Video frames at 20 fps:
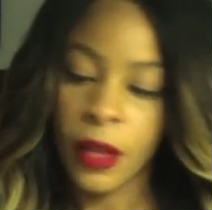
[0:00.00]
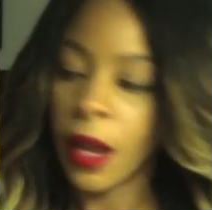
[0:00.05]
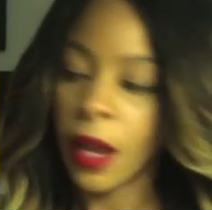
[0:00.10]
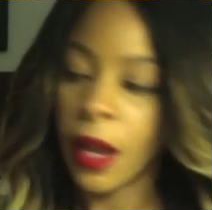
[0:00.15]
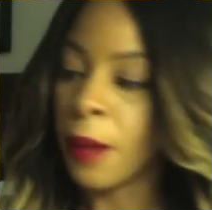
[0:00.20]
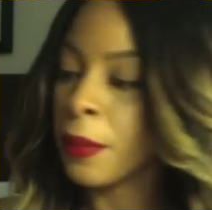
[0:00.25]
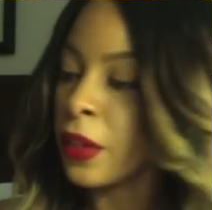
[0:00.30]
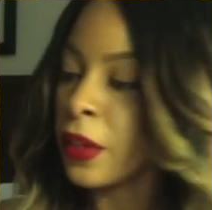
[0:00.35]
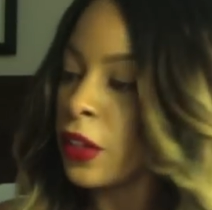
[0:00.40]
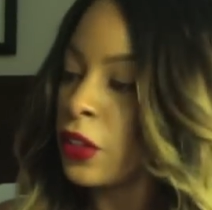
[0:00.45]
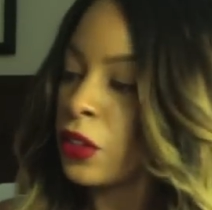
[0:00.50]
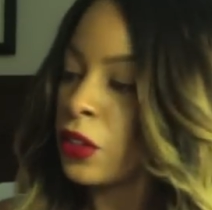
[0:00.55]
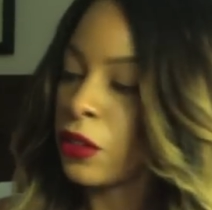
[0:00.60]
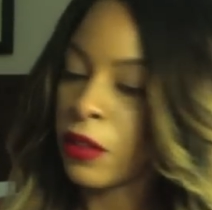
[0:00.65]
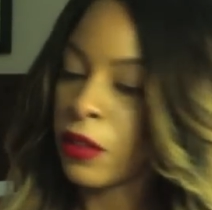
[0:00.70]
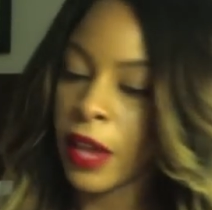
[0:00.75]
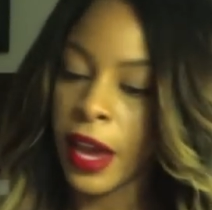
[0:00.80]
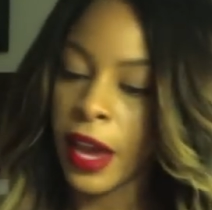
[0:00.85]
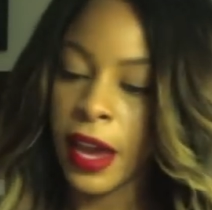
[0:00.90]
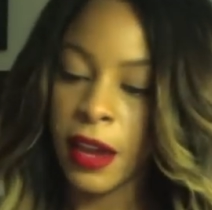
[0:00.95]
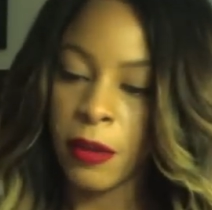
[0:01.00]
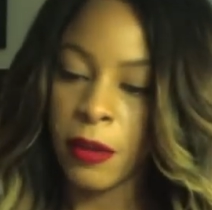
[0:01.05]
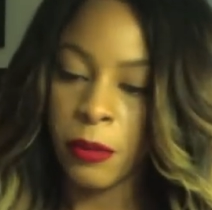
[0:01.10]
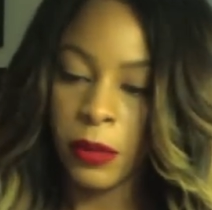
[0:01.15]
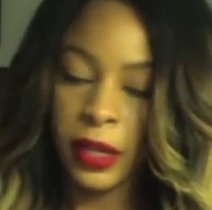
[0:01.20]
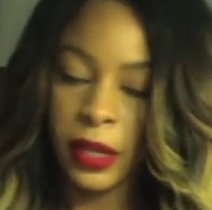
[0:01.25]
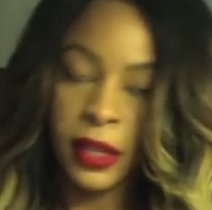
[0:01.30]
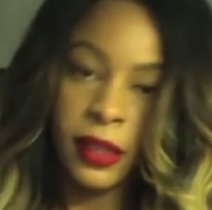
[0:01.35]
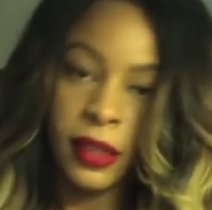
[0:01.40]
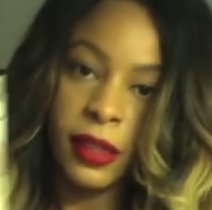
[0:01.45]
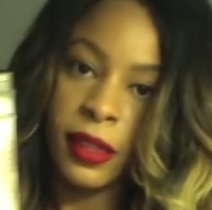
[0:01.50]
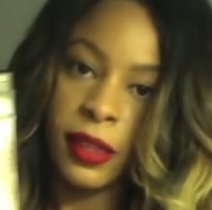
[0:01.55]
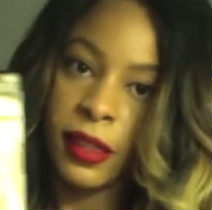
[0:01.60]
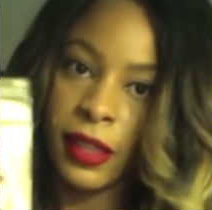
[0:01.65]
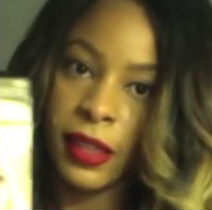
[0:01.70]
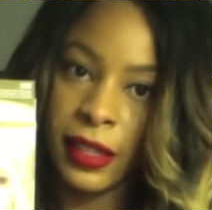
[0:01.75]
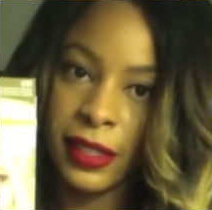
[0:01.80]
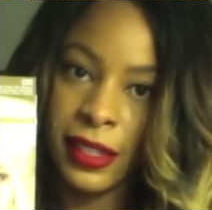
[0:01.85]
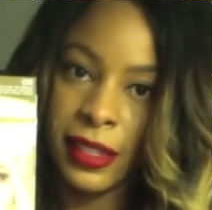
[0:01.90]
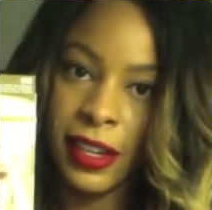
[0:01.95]
I'm going to do that with
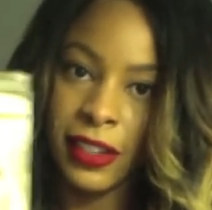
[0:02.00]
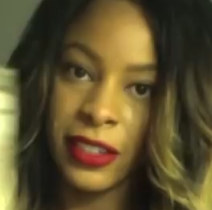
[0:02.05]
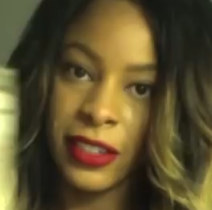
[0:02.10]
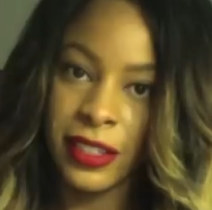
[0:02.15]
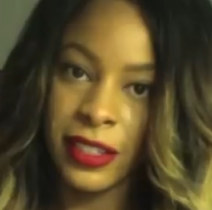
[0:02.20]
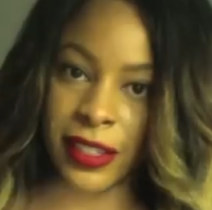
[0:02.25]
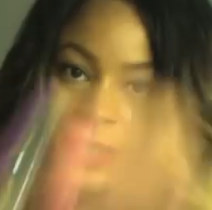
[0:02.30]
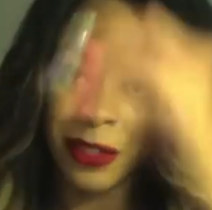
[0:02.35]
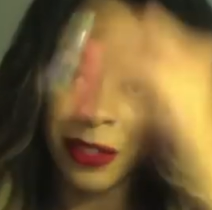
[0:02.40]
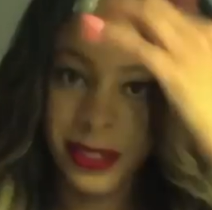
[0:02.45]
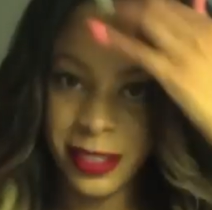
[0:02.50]
this color Silk.